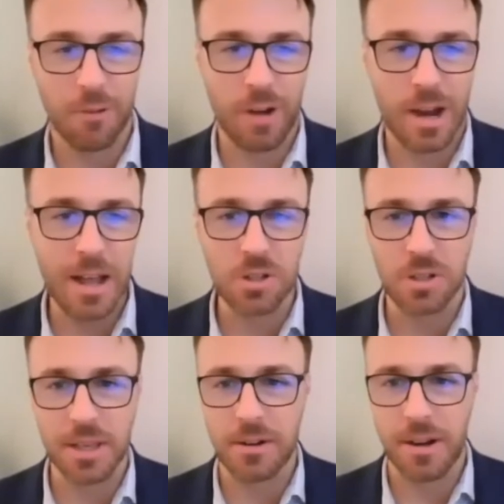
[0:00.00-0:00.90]
financial
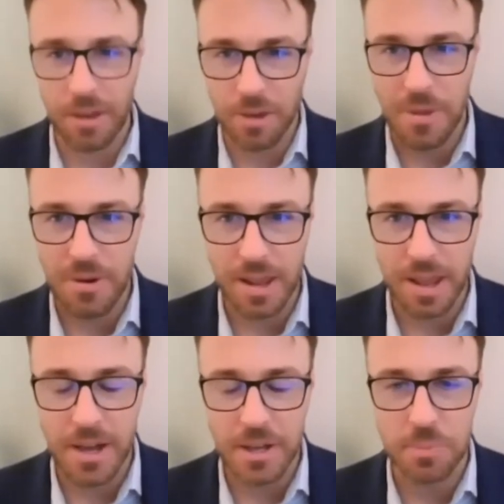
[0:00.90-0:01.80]
leader at a community
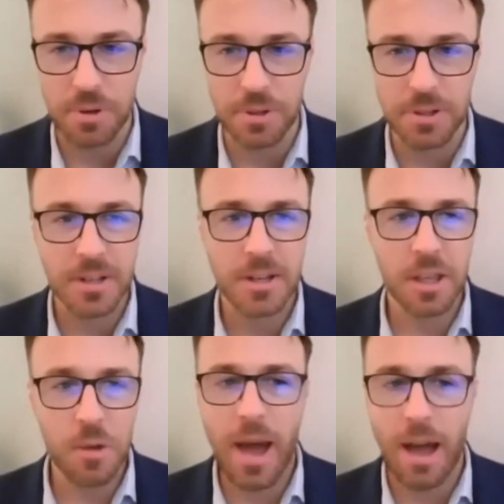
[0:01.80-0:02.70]
hospital,
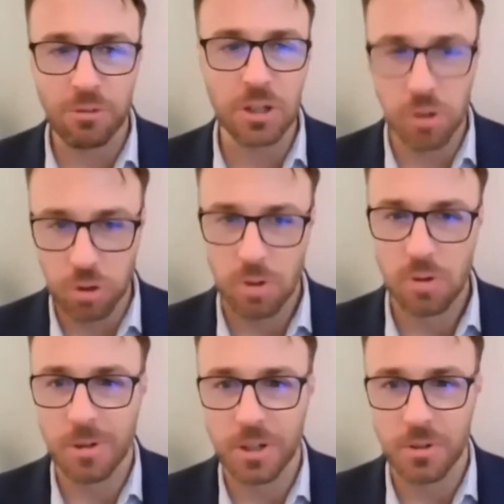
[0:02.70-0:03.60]
you have to
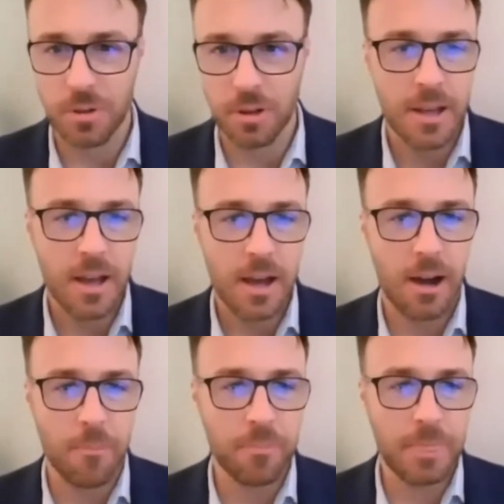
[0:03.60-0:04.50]
control it.
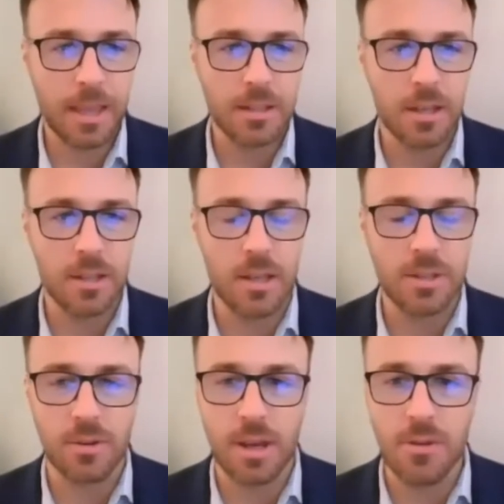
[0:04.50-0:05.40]
And
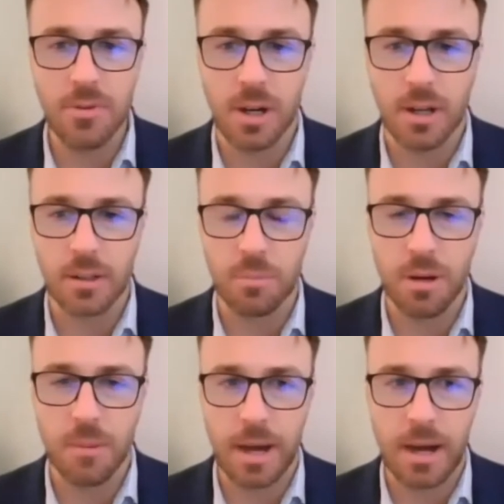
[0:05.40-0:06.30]
so can you talk a little bit
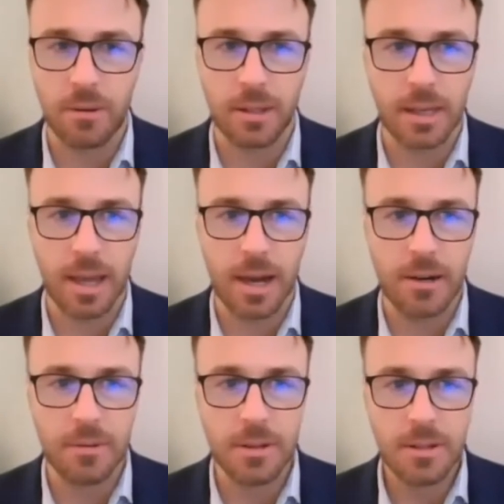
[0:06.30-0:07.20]
about like
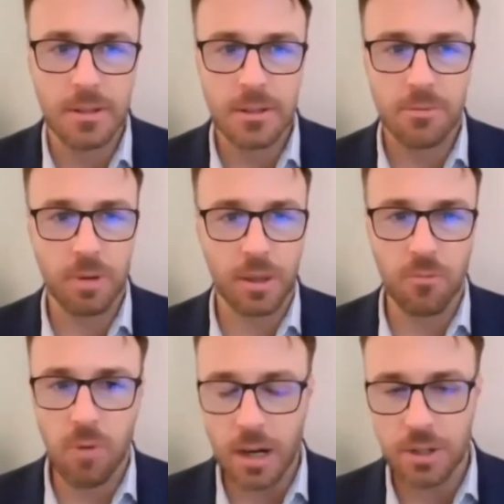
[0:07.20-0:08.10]
how really
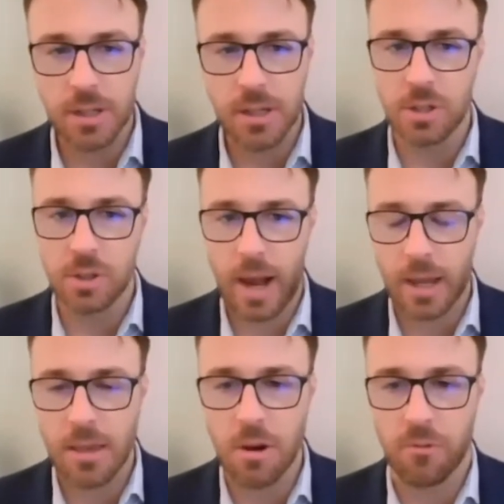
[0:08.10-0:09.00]
watching and
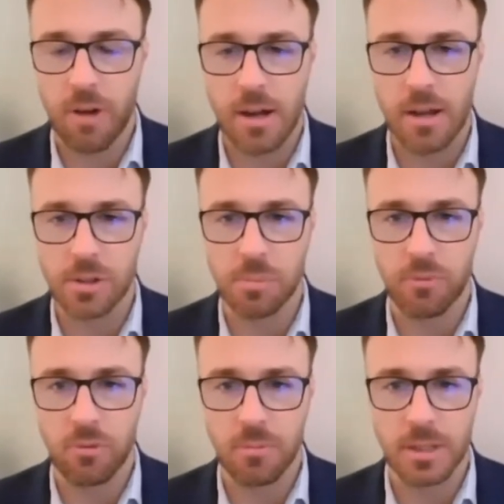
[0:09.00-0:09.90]
tracking your financial
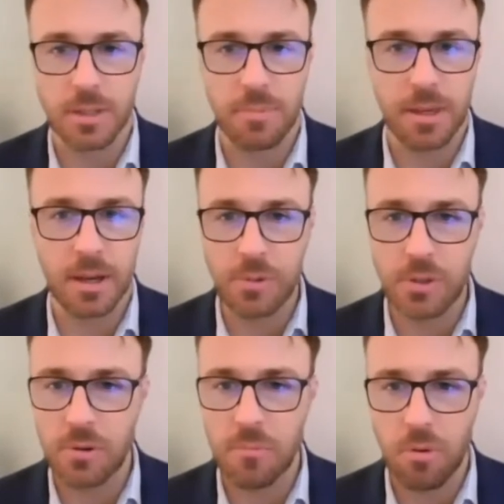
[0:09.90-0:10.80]
performance has become
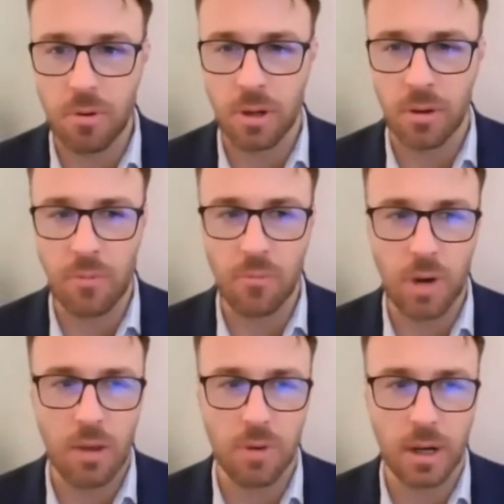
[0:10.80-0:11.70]
so important,
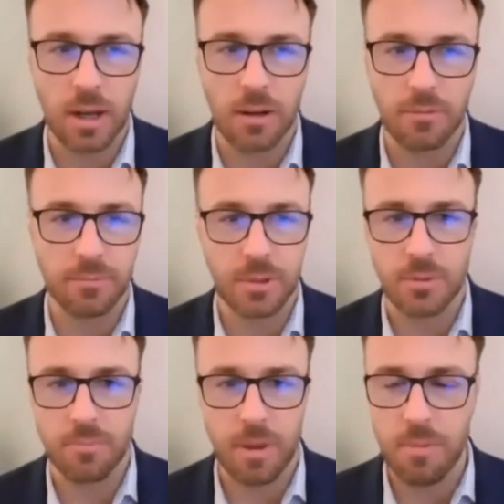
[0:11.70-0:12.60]
and what kind of
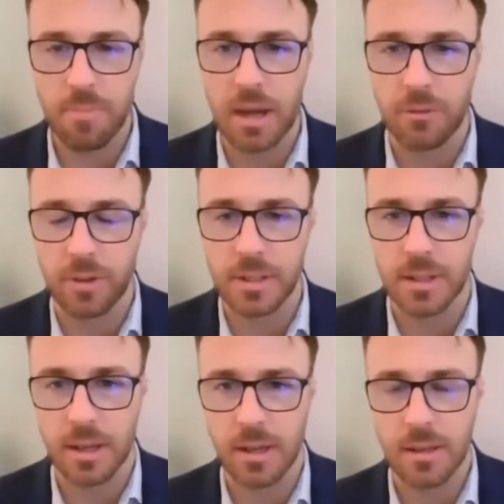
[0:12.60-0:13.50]
maybe benefits
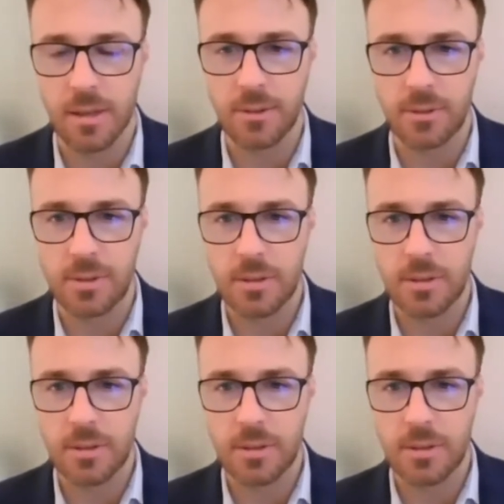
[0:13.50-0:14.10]
it yields?